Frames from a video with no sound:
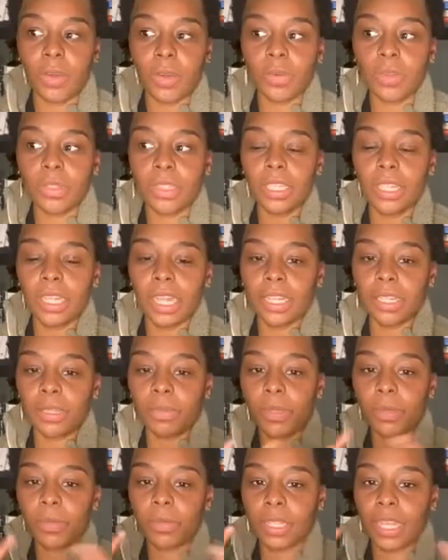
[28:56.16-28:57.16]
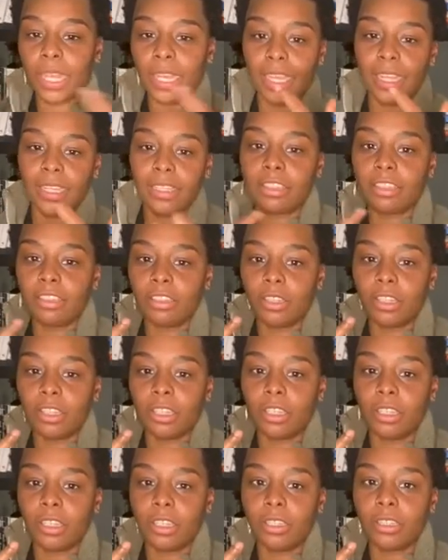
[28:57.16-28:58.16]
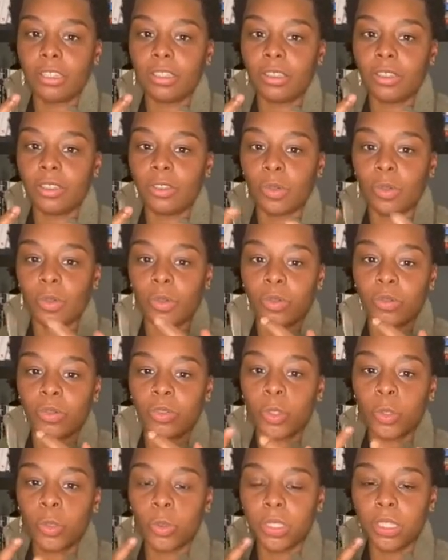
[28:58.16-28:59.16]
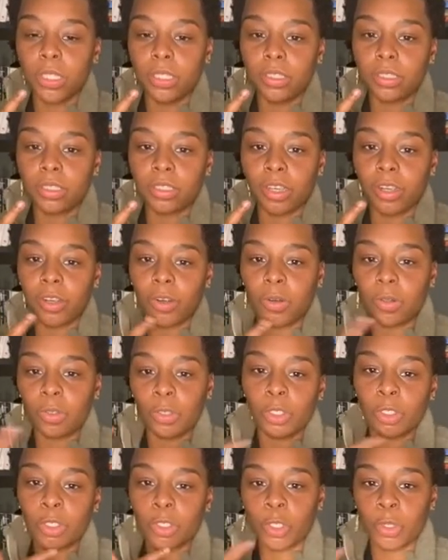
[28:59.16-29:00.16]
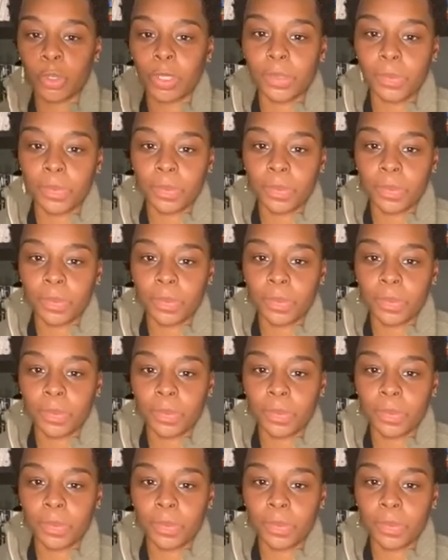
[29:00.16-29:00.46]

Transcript: only like the people that answer those tweets are also straight